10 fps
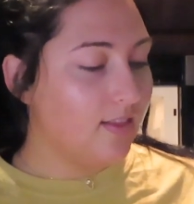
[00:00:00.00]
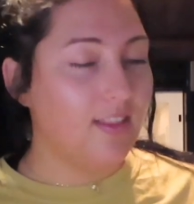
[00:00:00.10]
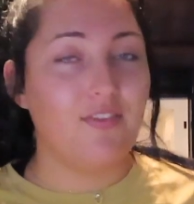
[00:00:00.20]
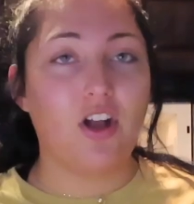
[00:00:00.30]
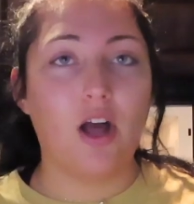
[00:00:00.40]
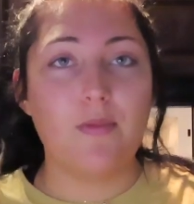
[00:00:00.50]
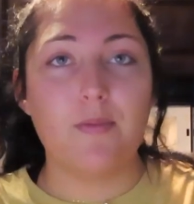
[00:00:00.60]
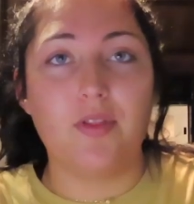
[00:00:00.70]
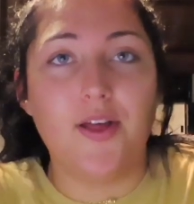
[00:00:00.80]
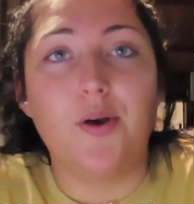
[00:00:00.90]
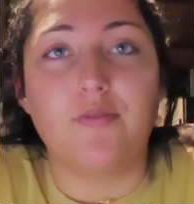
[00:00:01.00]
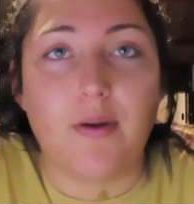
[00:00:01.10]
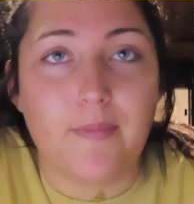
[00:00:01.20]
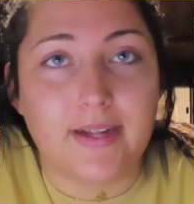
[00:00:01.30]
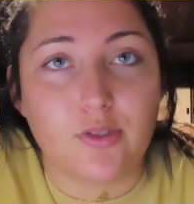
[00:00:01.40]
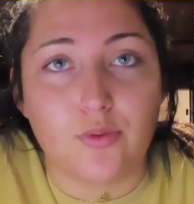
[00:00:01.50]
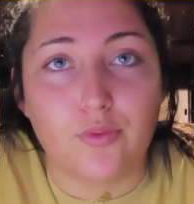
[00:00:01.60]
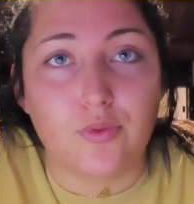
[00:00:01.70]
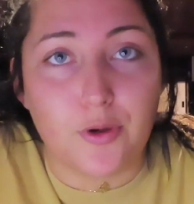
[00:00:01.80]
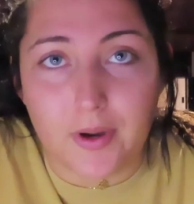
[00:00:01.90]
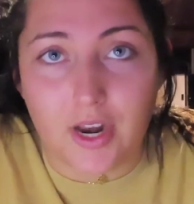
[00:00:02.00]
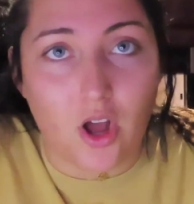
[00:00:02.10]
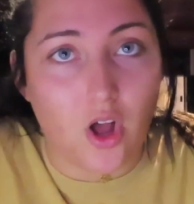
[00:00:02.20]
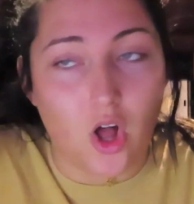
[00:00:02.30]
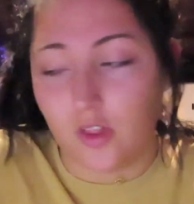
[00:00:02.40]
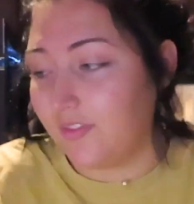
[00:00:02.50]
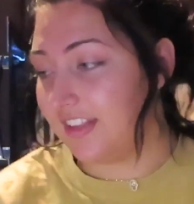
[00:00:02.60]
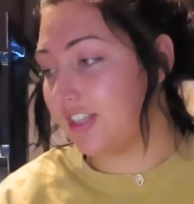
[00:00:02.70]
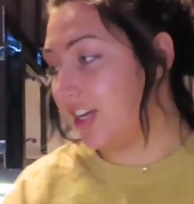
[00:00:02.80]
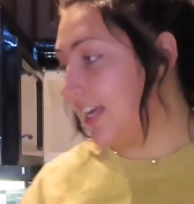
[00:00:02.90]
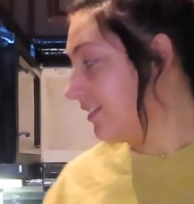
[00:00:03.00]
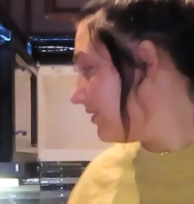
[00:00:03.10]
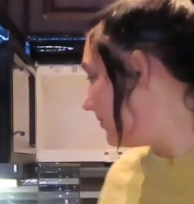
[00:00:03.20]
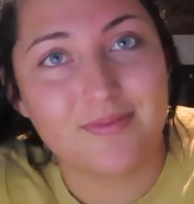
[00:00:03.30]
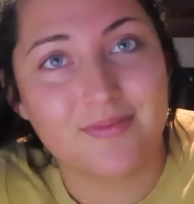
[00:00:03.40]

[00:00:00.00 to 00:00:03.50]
Leave a comment below if I'm about to ruin all of these cookies.